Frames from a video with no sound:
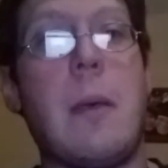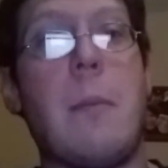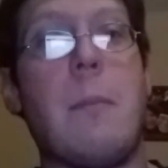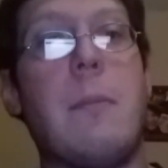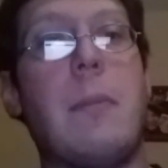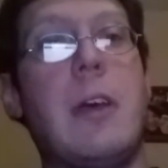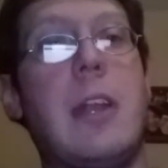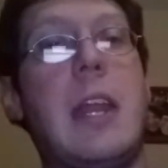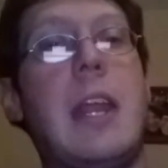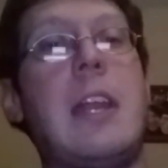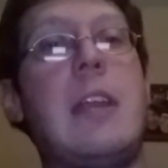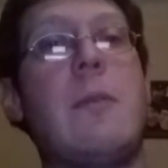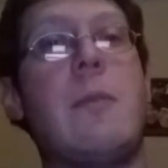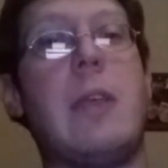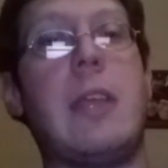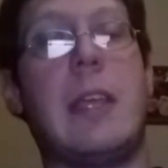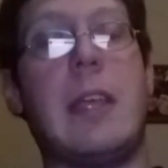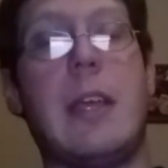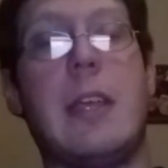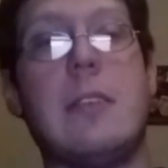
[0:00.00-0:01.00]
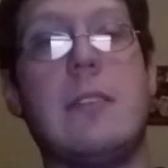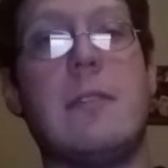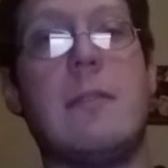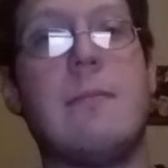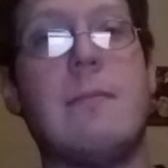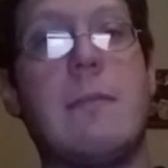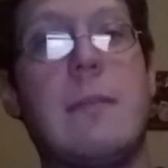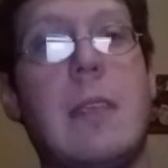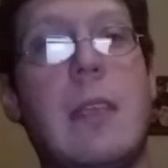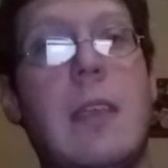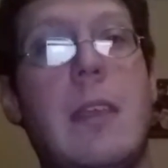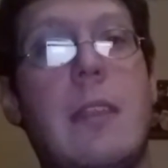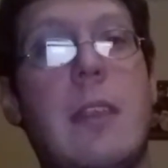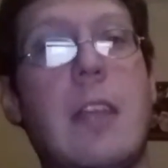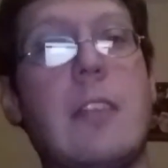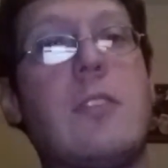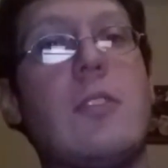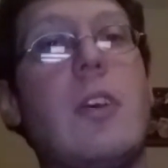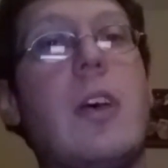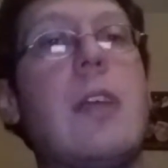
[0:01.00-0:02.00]
But anyway, guys,
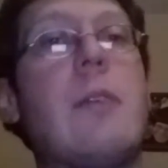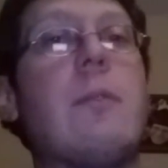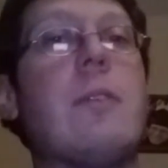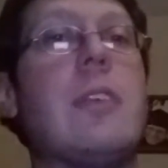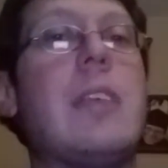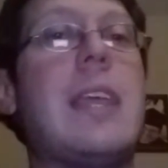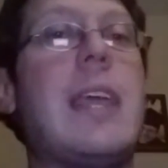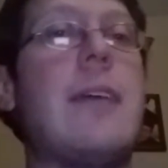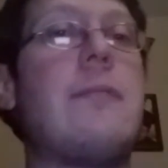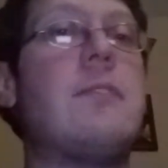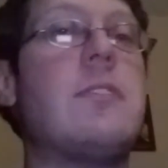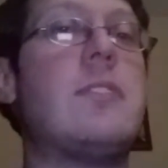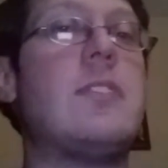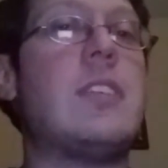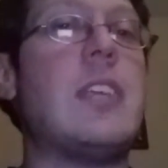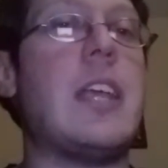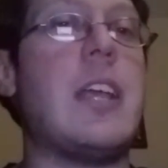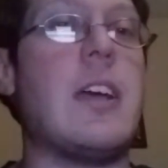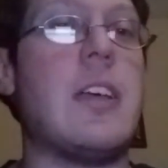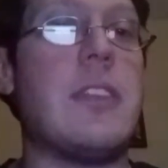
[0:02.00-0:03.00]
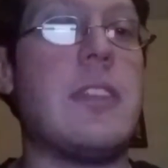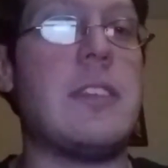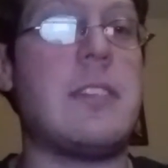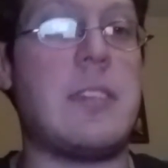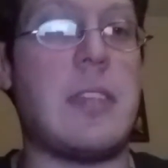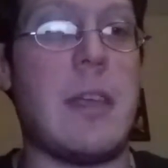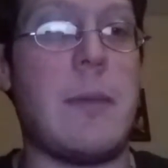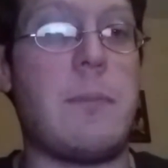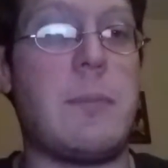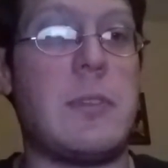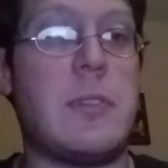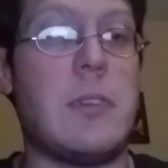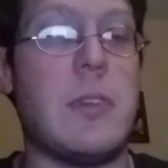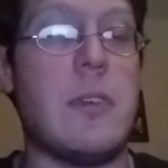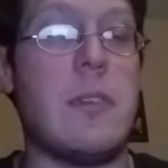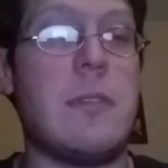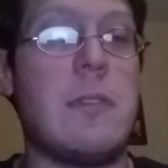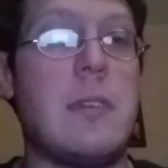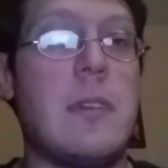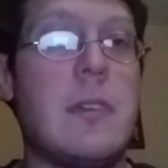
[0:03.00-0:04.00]
that's all I really have to say on this
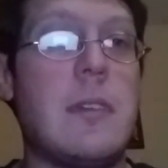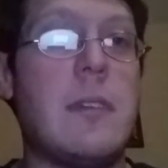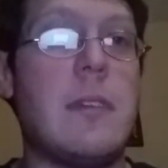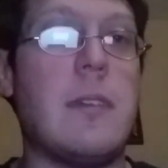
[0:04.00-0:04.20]
episode.